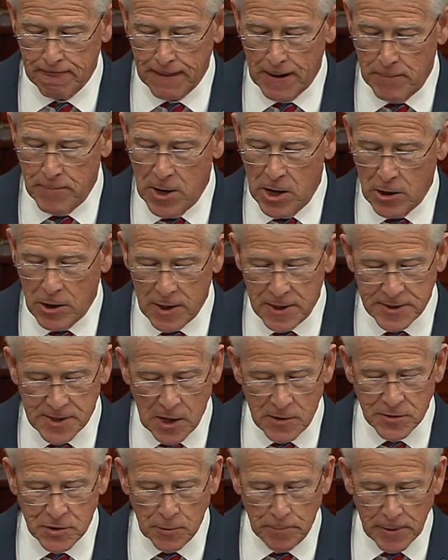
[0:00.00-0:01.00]
America has
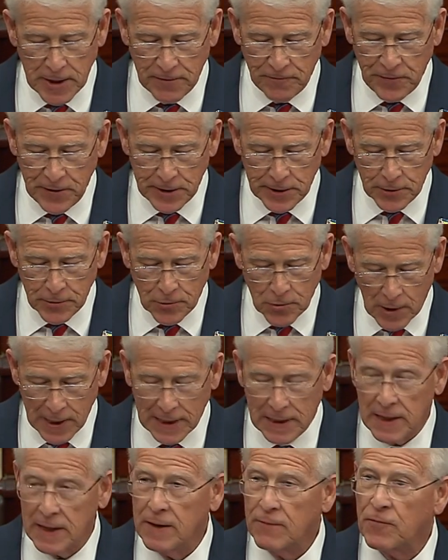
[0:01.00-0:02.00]
also benefited
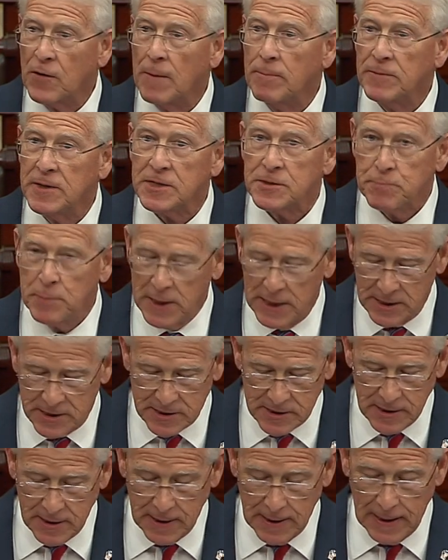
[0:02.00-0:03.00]
greatly from this
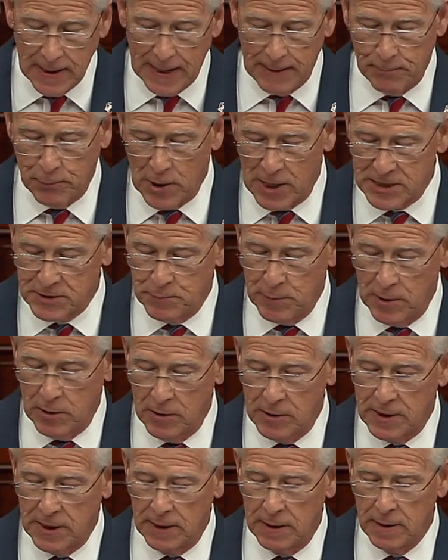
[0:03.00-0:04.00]
peace and
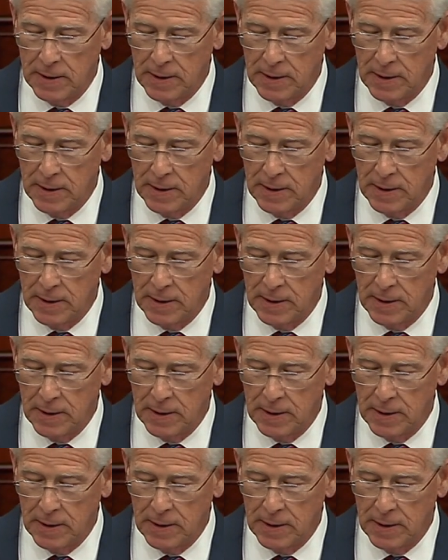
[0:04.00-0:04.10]
prosperity.